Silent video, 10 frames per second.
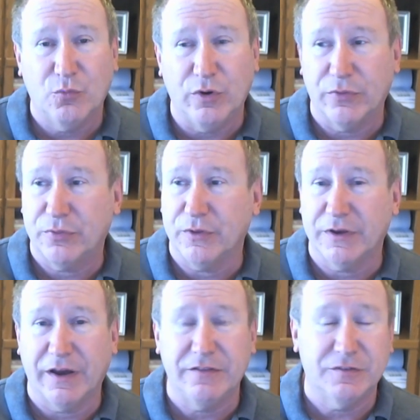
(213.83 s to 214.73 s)
with
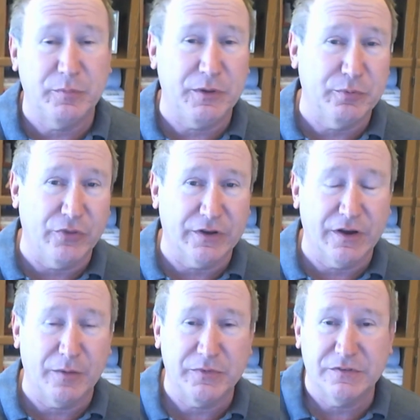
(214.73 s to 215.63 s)
the kinds of people that
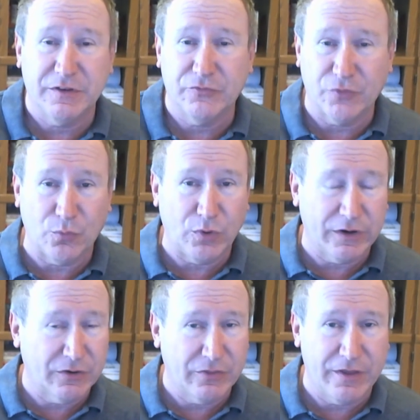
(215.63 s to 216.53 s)
compensate for
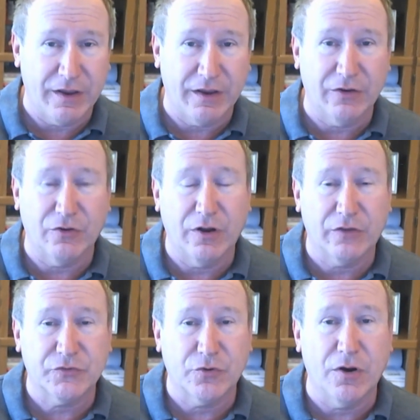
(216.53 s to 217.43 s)
where they are
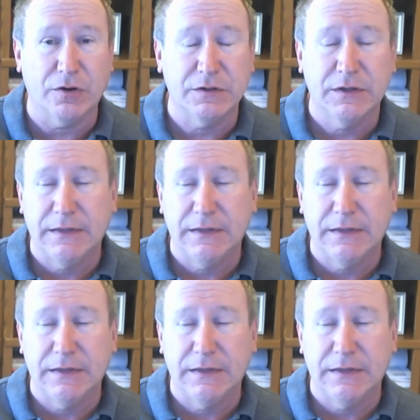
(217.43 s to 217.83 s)
not strong.